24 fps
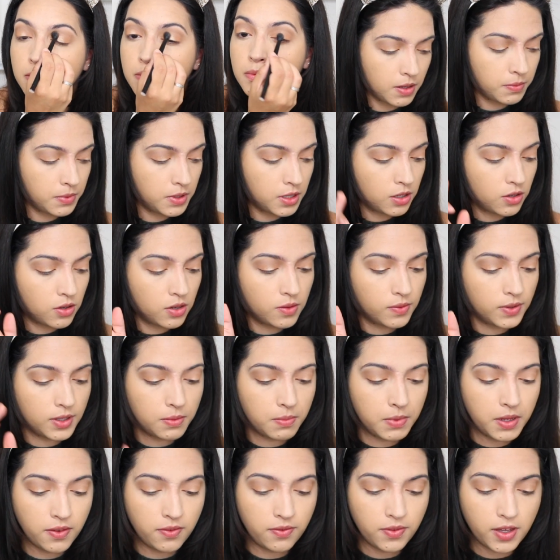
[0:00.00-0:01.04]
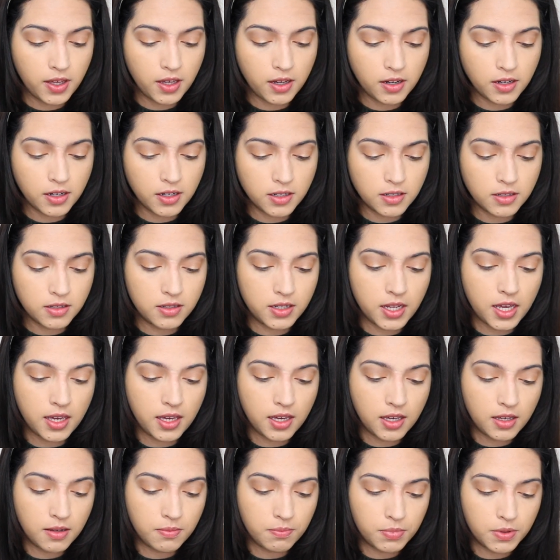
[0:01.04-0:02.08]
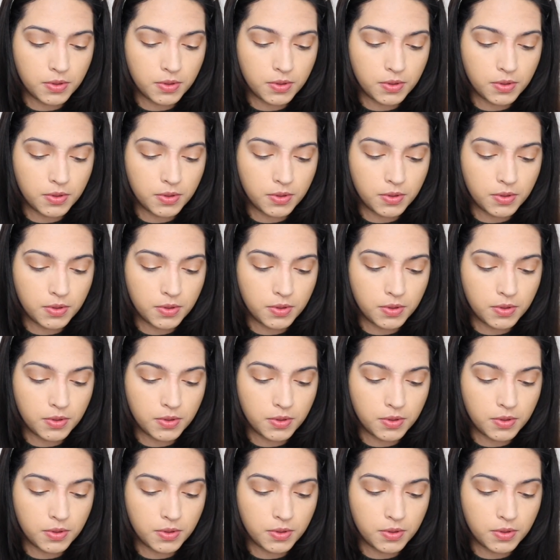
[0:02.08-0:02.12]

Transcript: I'm going to go in with my finger, taking